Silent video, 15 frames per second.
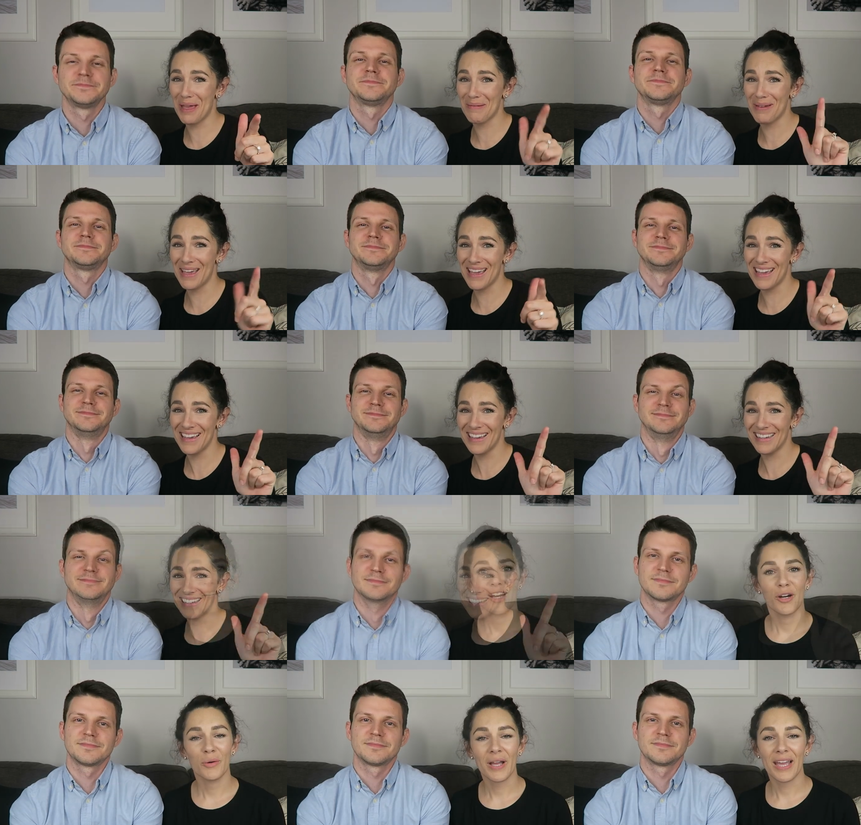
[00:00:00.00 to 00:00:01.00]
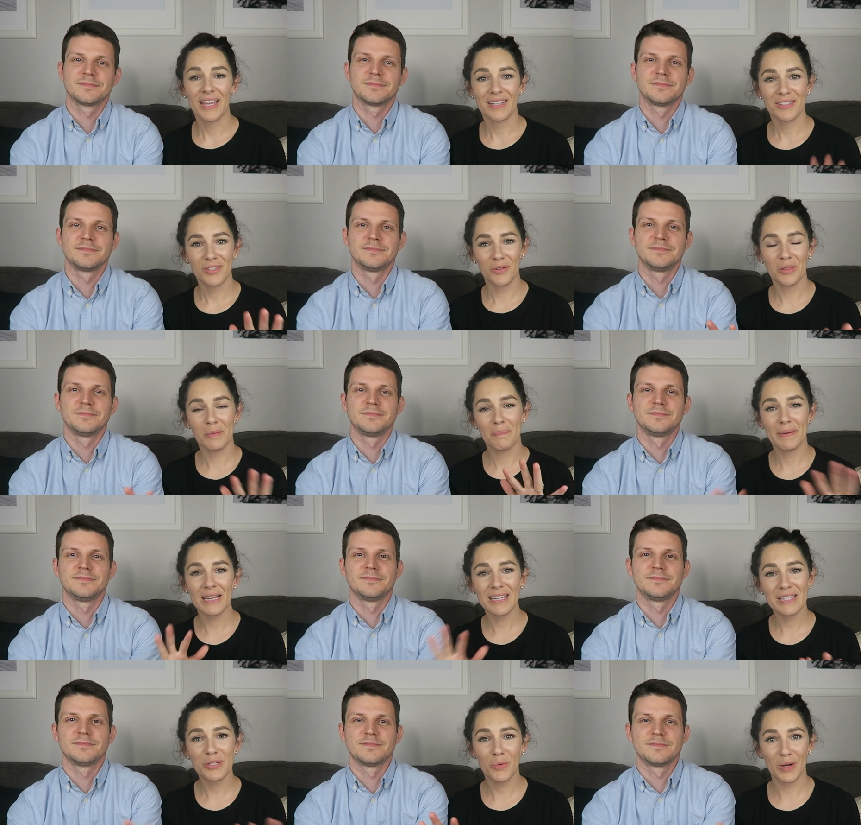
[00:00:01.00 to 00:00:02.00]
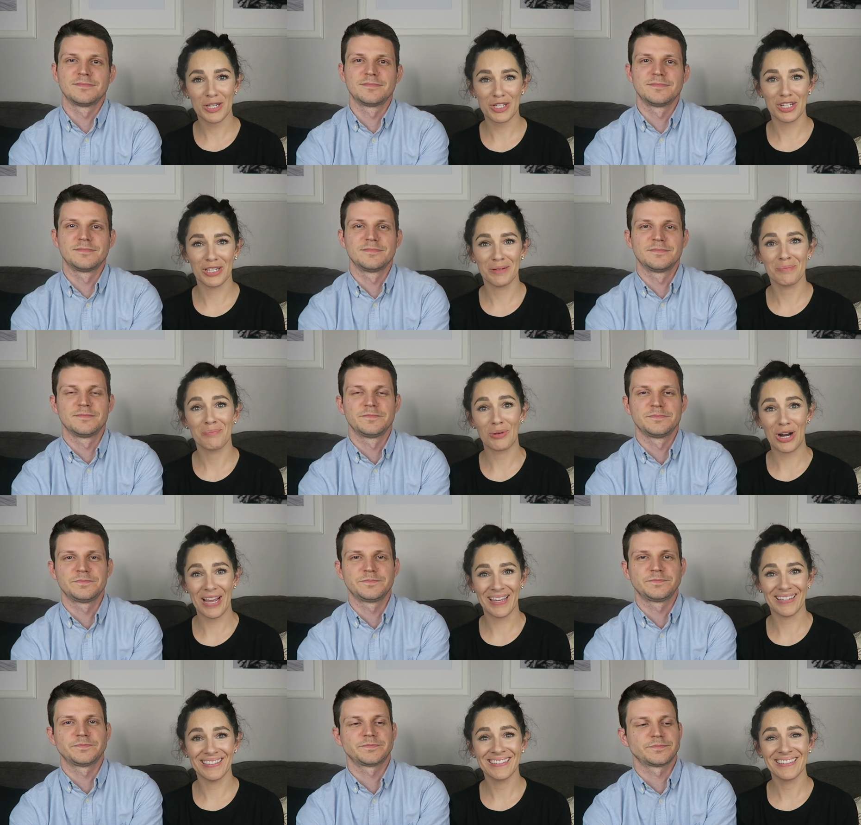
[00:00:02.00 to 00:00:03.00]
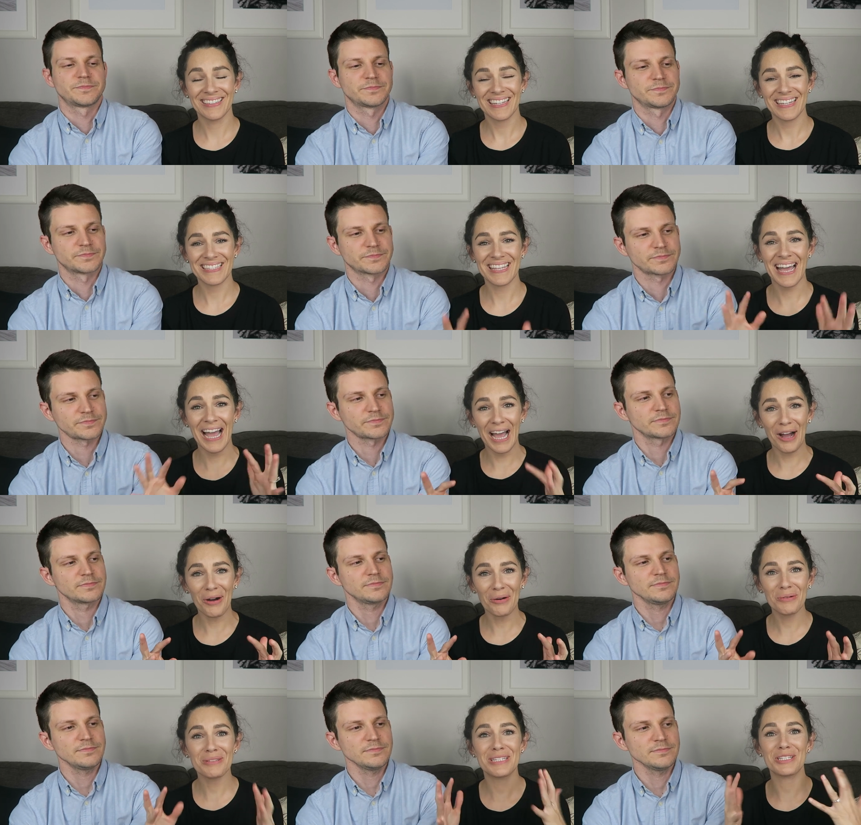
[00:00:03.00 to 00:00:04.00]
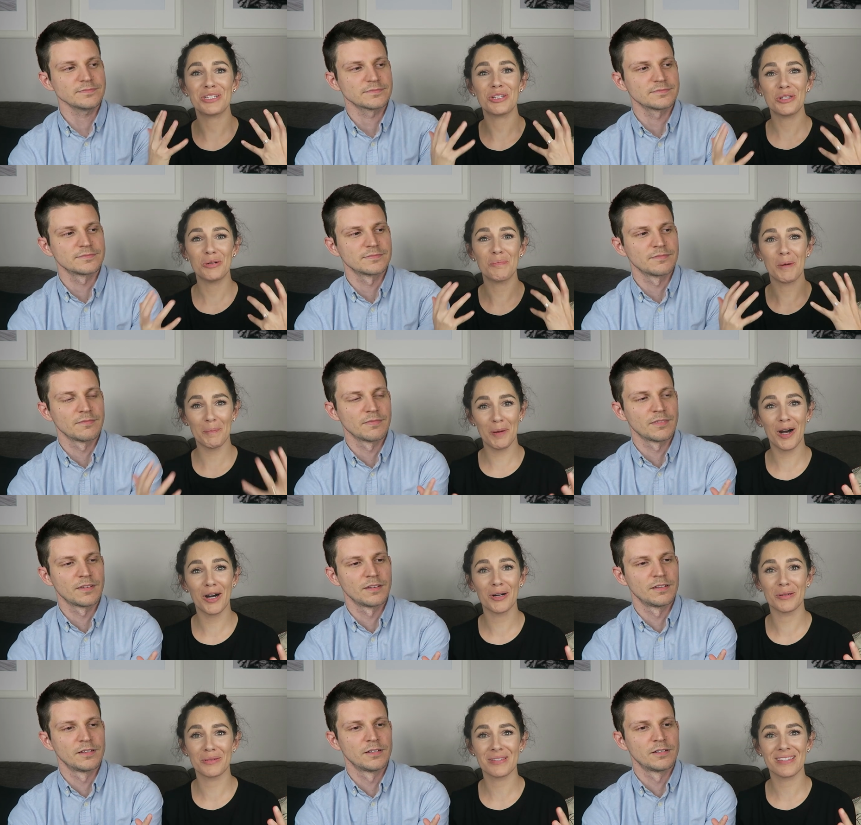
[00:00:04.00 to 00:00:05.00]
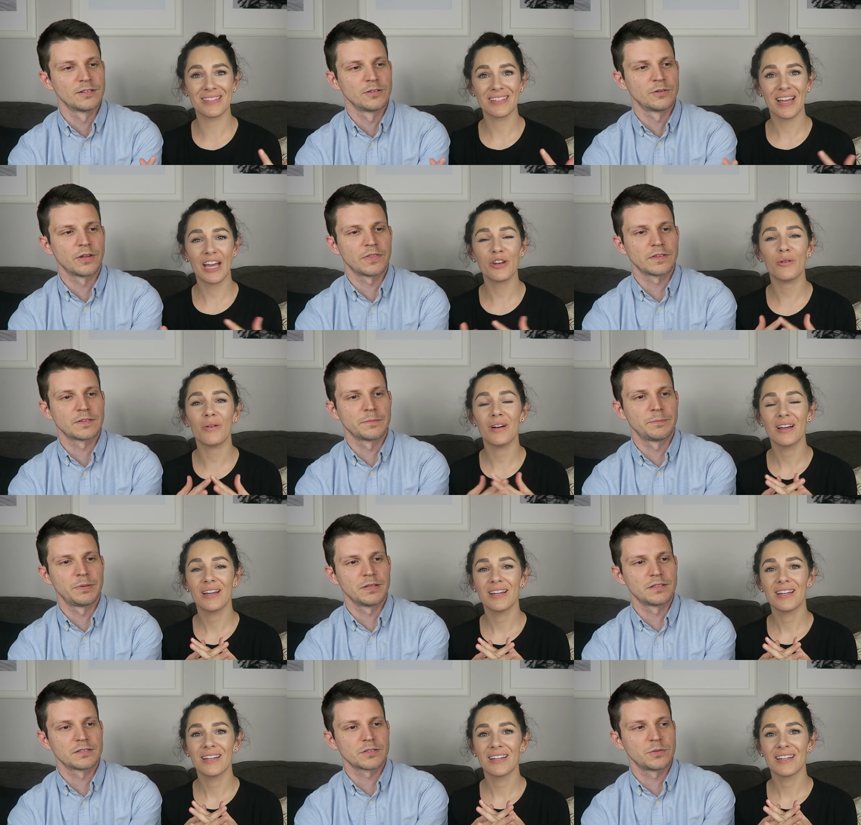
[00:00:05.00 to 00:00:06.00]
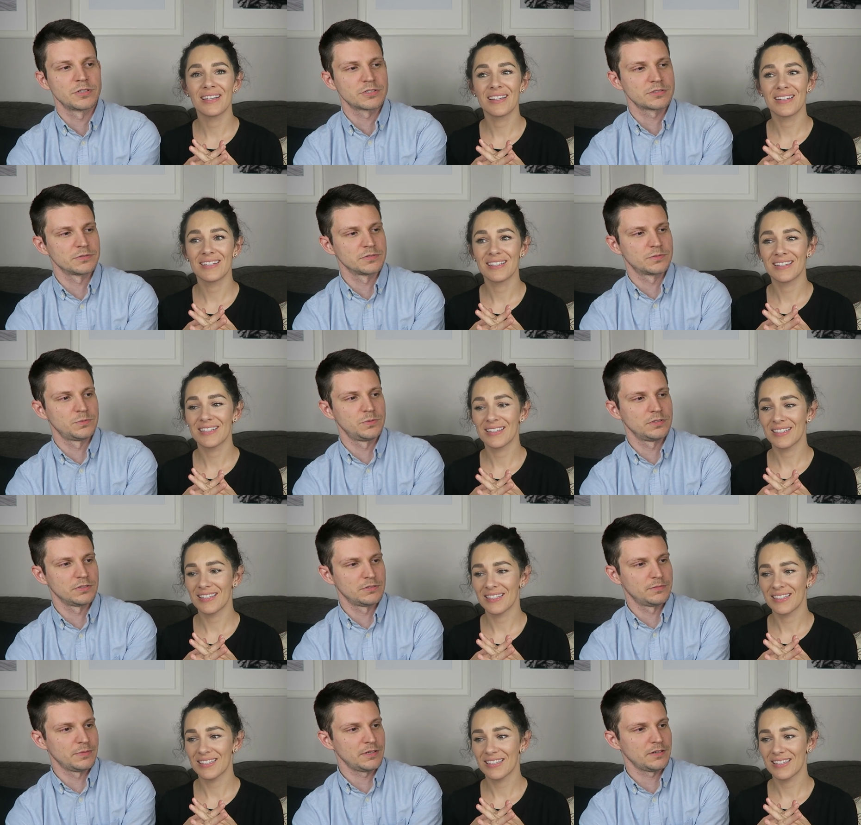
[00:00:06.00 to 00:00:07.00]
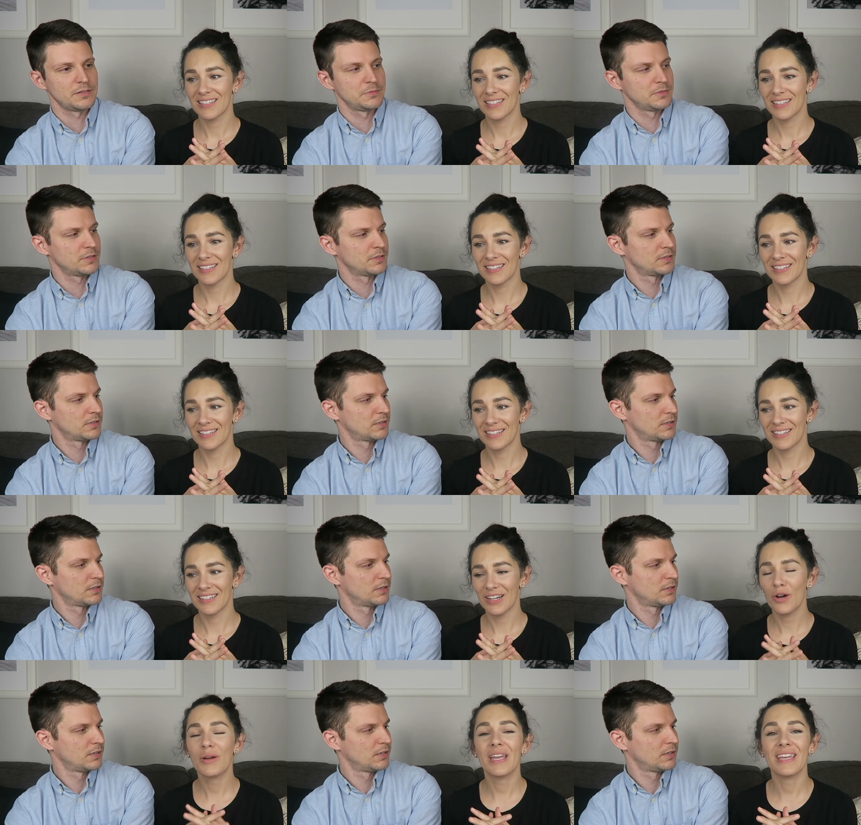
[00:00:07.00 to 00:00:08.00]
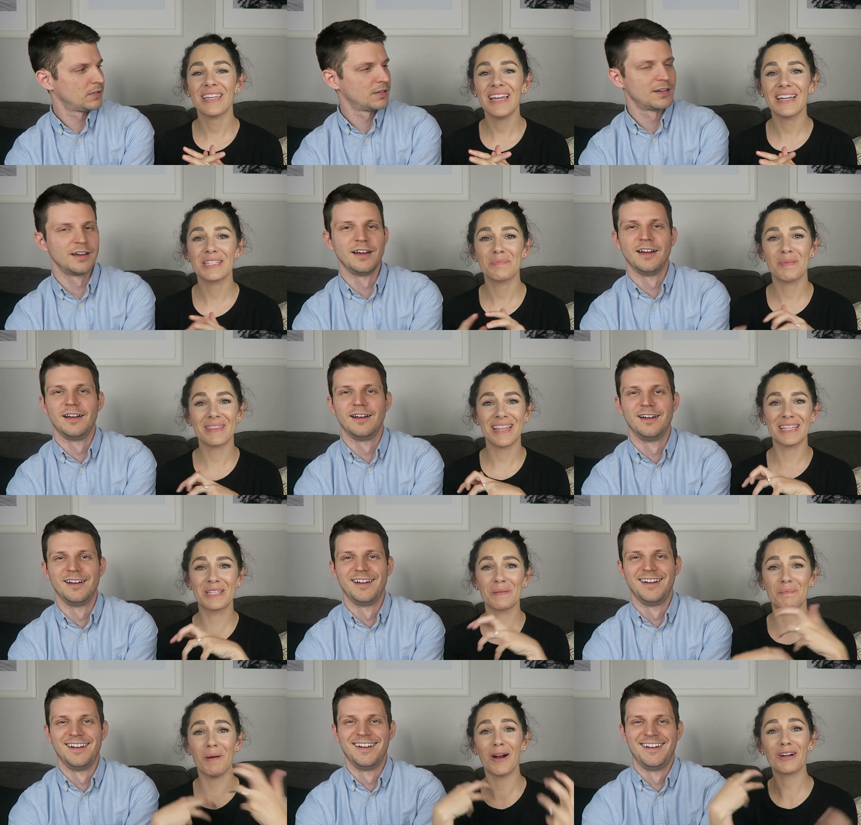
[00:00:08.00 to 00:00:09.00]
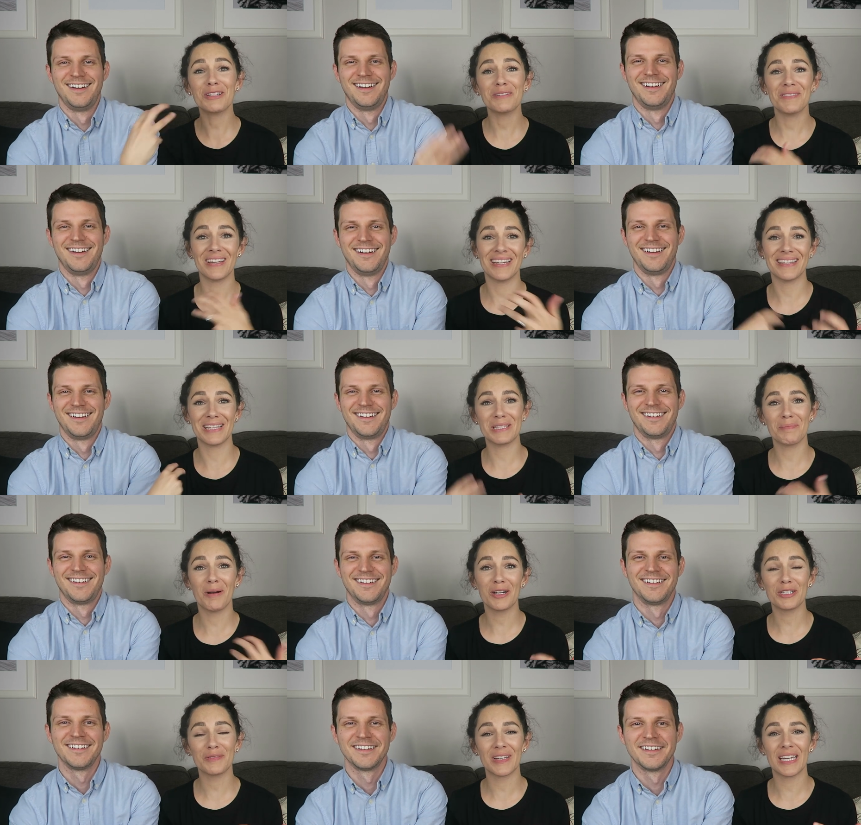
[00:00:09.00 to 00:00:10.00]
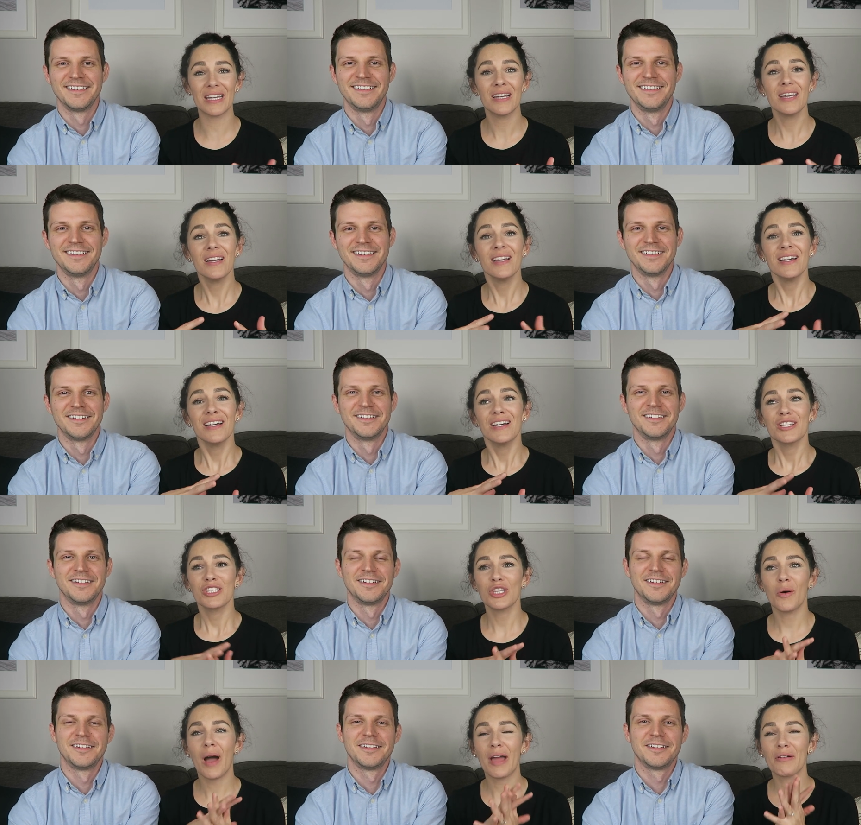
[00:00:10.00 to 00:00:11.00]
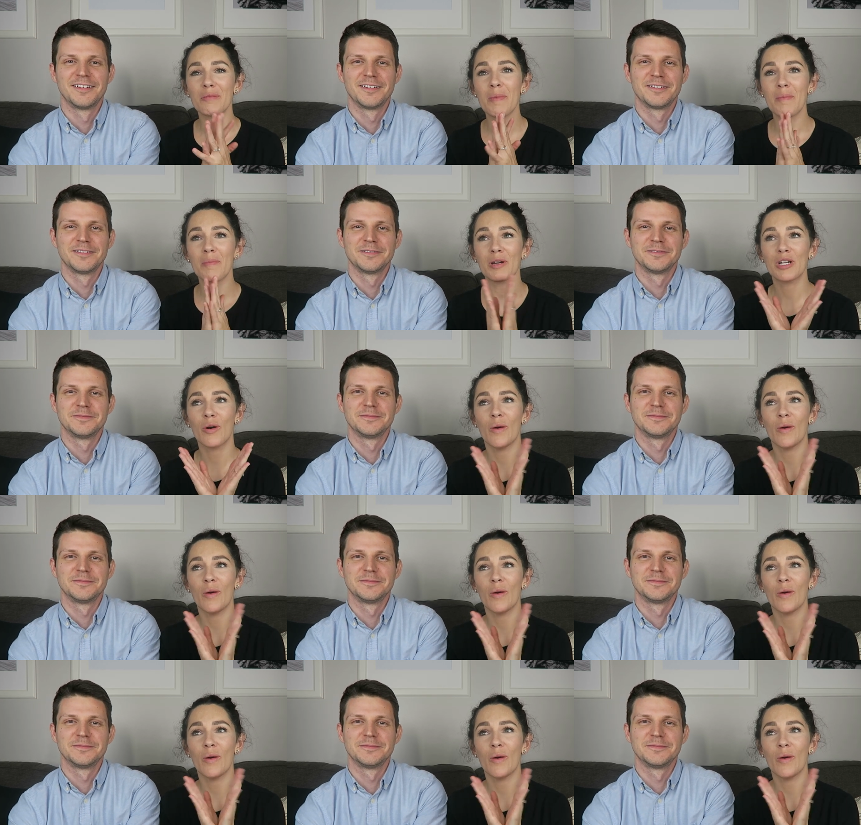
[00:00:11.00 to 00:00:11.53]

Speaker 1: baby. Okay, so the biggest question, Brian, is how did you propose? I thought the
Speaker 2: biggest question was, will you marry me?
Speaker 1: Okay, yes, but that's a part of it. That's part of it. So I remember